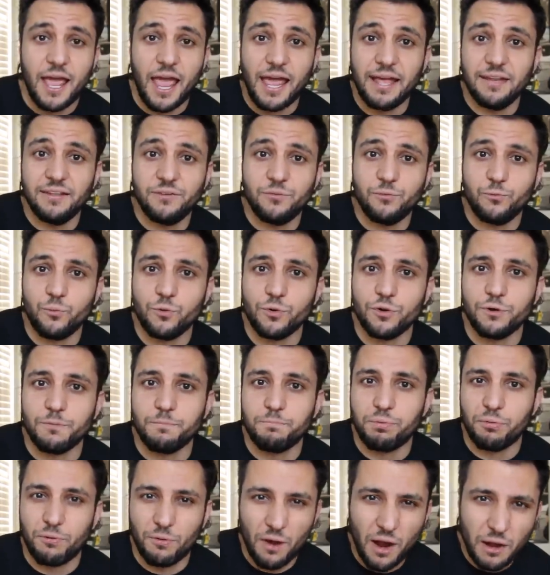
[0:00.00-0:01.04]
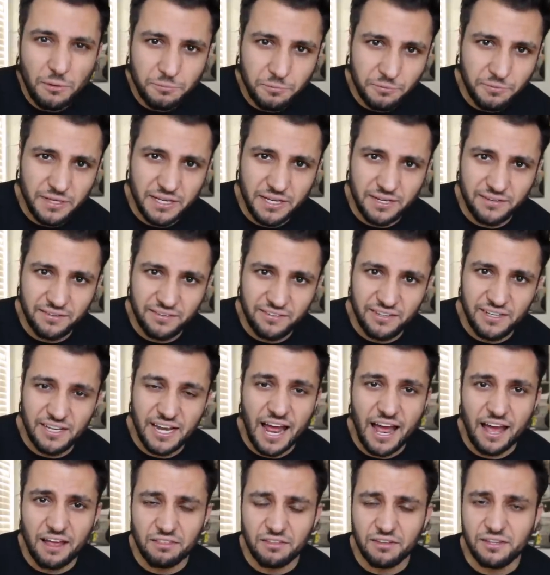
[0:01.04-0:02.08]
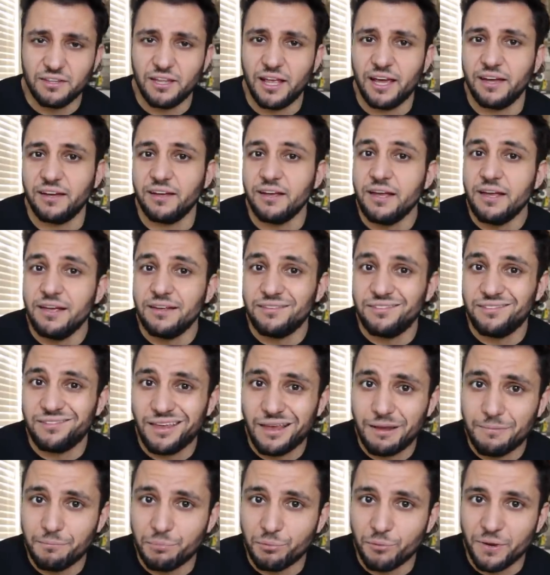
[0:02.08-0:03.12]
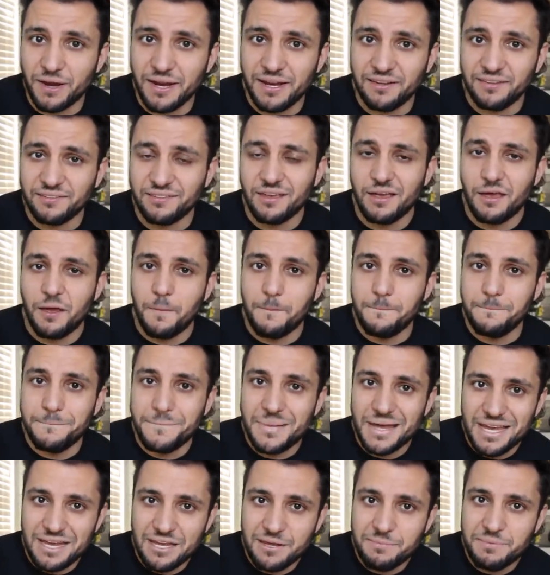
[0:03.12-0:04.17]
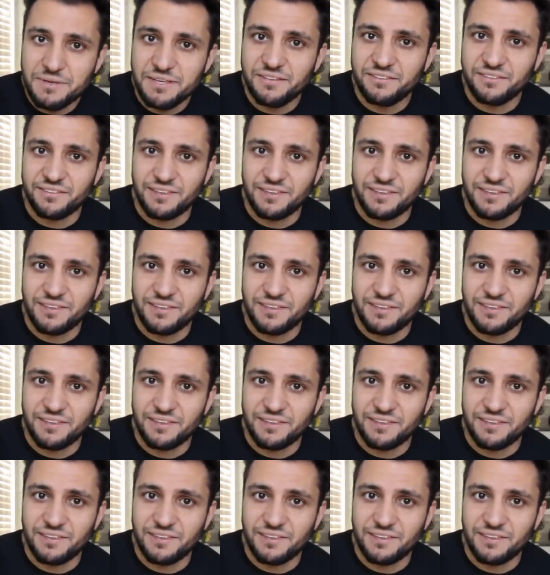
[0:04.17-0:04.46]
and we're probably going to see an athlete like Sam Briggs maybe